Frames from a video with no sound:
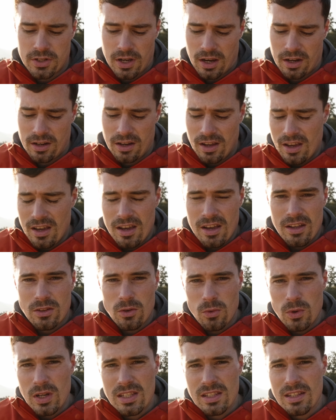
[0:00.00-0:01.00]
And
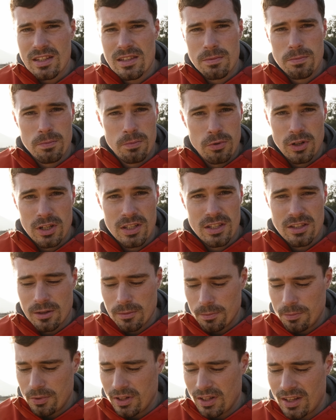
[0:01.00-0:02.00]
the reason is pretty
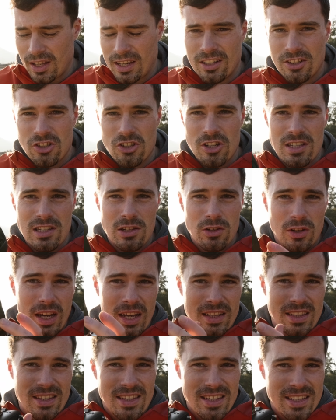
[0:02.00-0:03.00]
simple. Like, just look
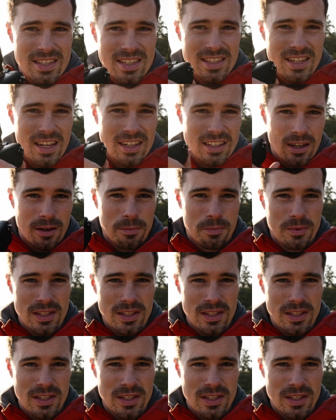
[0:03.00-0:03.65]
at this setup.